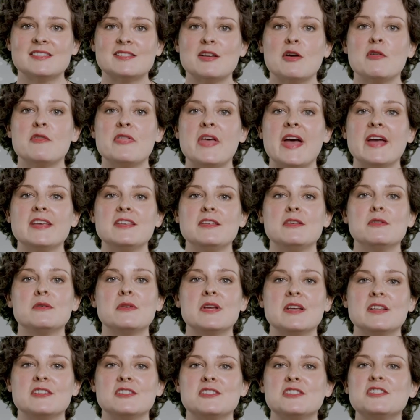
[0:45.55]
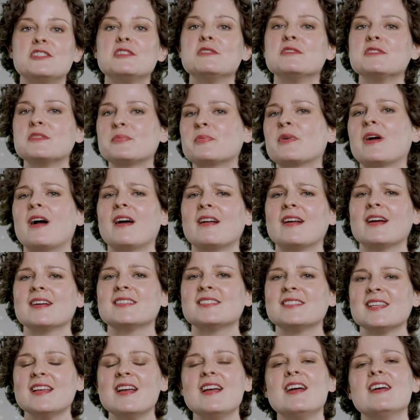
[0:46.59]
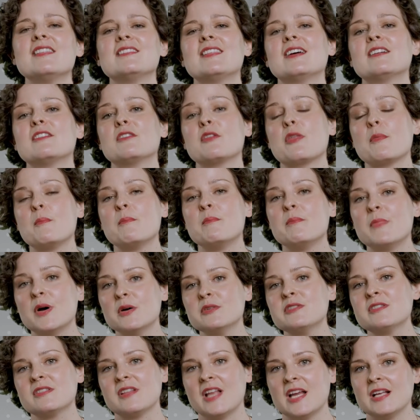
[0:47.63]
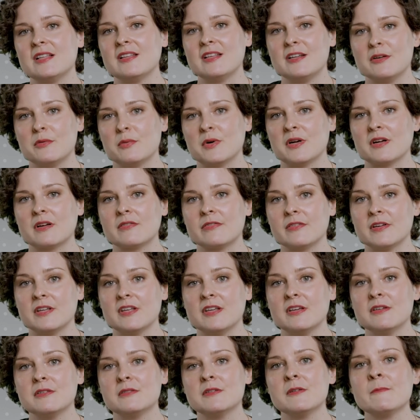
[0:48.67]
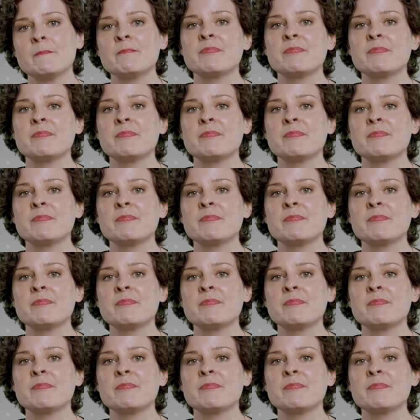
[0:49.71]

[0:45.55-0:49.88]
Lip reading: so that you can choose products that are the most likely to work for you,